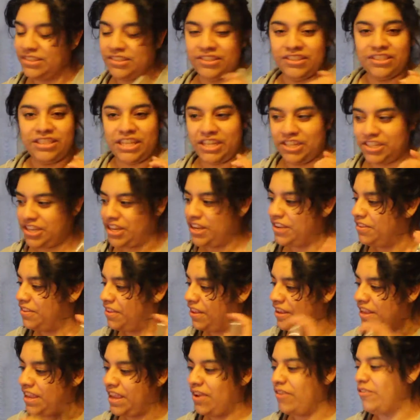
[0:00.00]
This year's
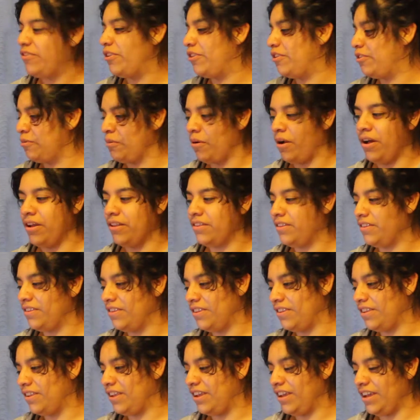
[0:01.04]
the year of the SWATs.
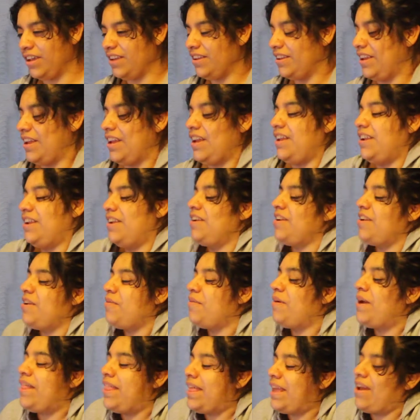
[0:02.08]
I don't know
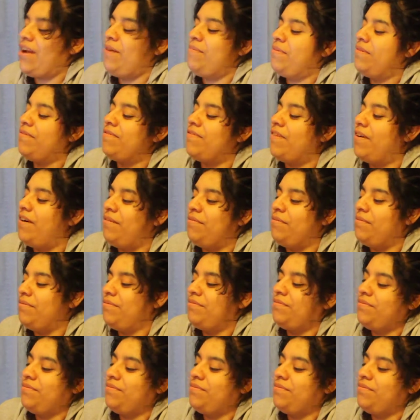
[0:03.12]
where they're coming from.